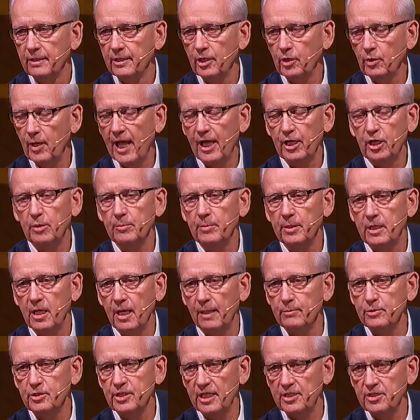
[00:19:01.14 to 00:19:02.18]
You know how you
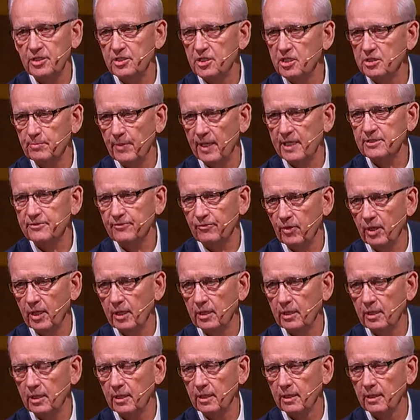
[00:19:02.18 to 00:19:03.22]
become Jesus' best
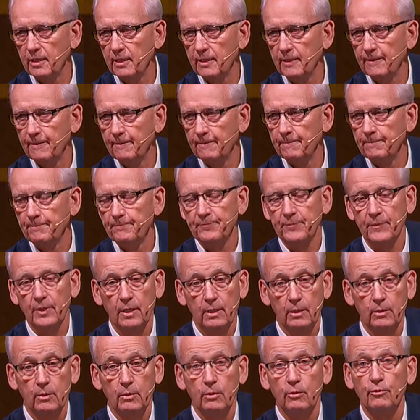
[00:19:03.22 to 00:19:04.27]
friend?
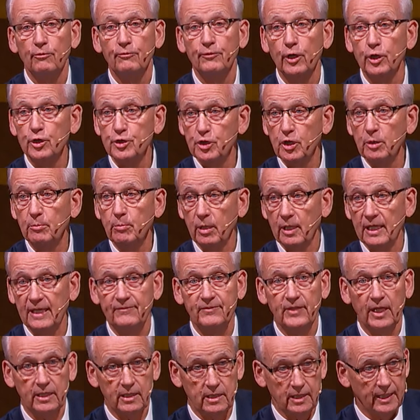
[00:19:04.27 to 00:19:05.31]
First, you believe
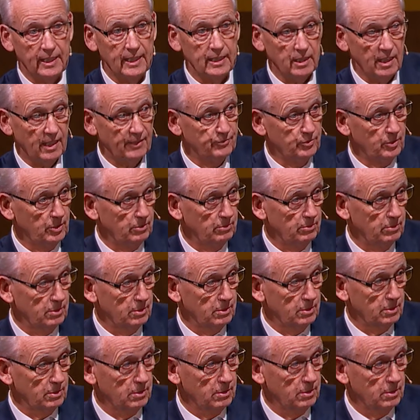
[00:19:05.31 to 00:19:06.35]
that He loves you.
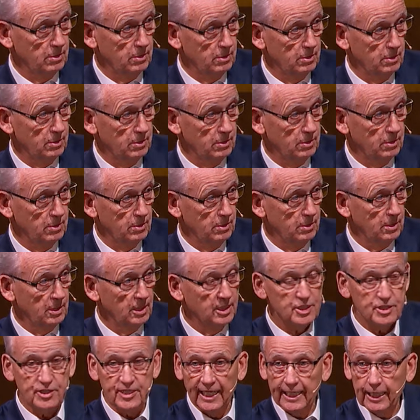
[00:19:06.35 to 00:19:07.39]

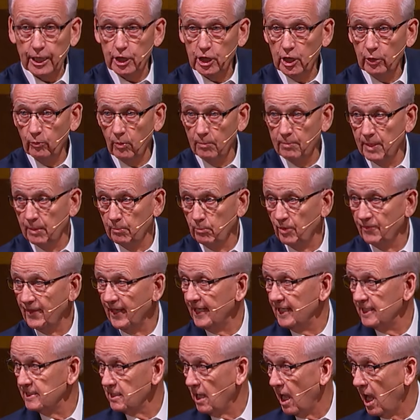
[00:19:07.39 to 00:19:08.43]
Second, you remember that
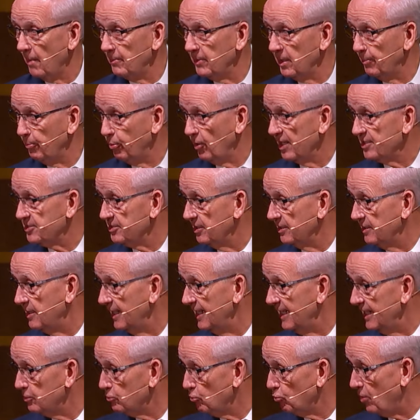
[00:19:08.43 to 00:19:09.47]
He's omnipresent.
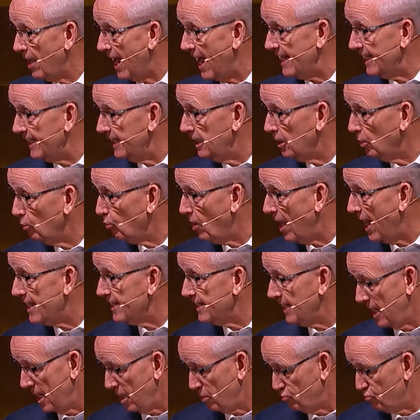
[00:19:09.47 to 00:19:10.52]
He's right here, right
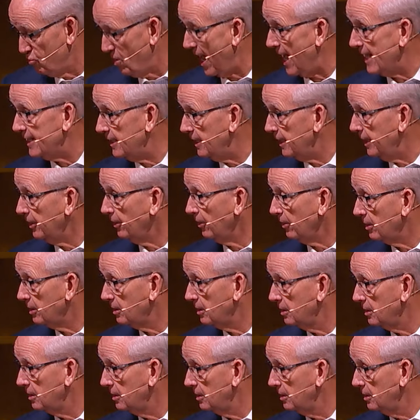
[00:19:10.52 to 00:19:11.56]
now, right here.
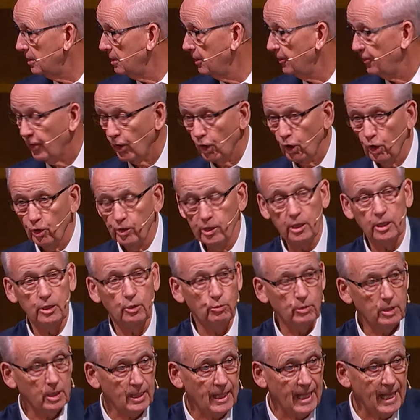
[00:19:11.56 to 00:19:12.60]
Third, you
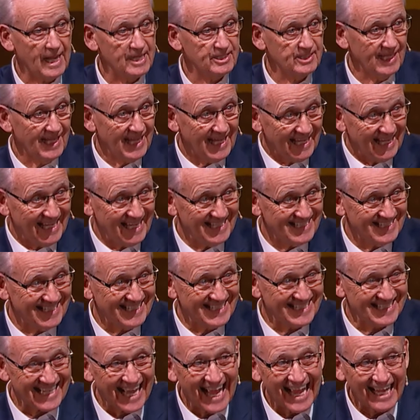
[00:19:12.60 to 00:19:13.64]
realize He's
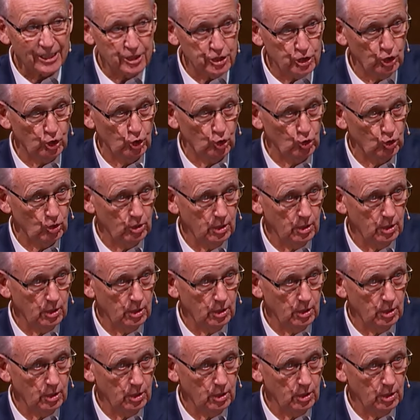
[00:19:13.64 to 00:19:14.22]
inside you,